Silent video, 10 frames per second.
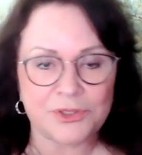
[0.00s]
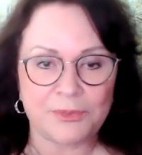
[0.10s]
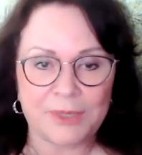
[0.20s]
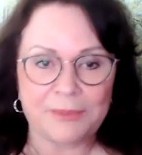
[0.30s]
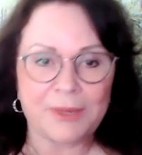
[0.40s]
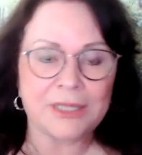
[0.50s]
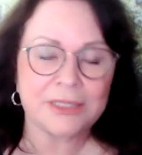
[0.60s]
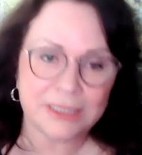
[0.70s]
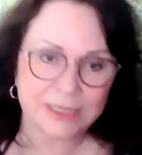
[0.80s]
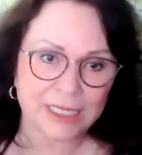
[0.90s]
so many
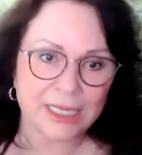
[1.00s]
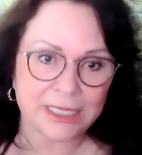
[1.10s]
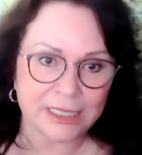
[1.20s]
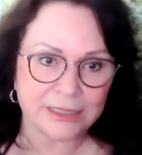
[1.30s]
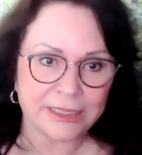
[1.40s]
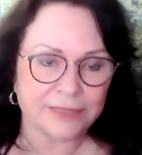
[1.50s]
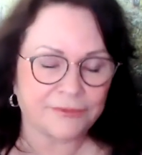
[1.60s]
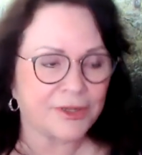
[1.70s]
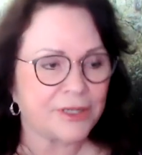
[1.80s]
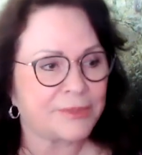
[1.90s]
miles because they like a clean
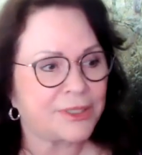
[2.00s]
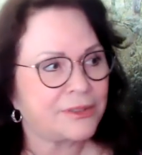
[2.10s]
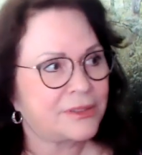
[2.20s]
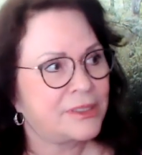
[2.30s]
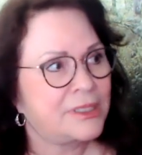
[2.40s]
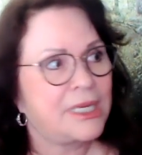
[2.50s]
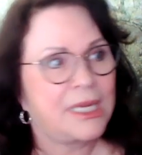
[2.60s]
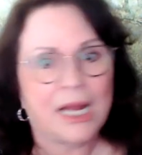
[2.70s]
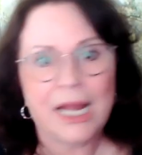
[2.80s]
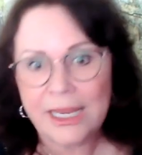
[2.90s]
environment
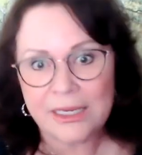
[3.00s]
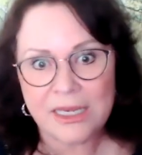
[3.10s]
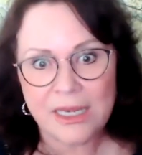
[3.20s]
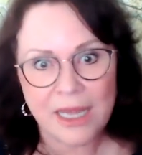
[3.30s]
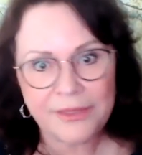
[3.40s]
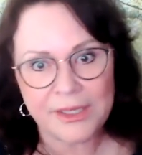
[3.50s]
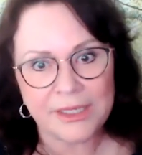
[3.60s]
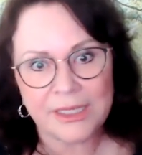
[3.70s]
i had nothing